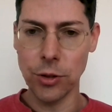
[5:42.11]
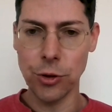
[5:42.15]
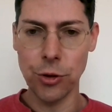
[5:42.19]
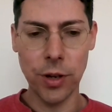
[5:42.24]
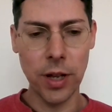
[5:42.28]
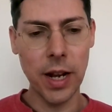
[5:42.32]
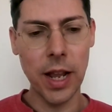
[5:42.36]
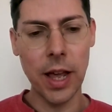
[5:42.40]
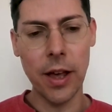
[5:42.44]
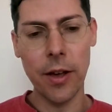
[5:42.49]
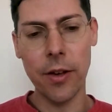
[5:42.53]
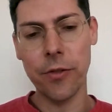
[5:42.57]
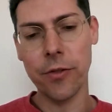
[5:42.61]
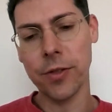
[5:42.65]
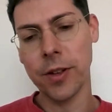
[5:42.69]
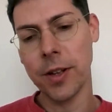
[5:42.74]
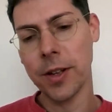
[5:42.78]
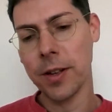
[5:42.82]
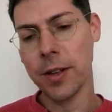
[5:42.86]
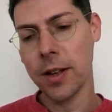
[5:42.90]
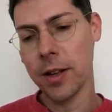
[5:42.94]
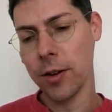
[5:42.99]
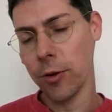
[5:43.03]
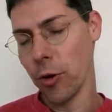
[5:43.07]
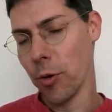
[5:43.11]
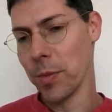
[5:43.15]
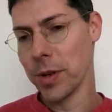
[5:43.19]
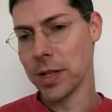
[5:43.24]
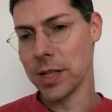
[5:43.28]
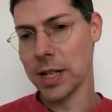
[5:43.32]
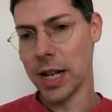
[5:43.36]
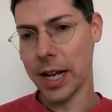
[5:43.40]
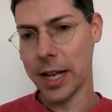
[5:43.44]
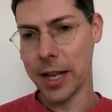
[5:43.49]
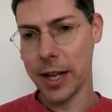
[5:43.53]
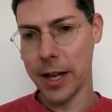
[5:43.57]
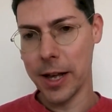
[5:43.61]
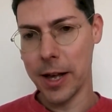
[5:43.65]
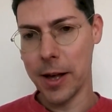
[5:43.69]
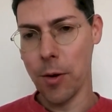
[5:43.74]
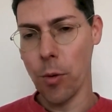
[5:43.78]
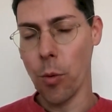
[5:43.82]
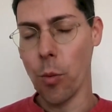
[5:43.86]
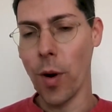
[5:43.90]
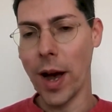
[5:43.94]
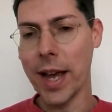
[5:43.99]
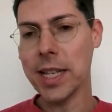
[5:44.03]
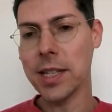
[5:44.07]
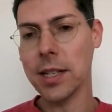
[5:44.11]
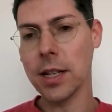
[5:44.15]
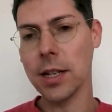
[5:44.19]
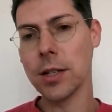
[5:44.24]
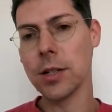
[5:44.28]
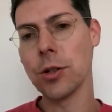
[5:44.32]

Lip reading: You can have almost like weighted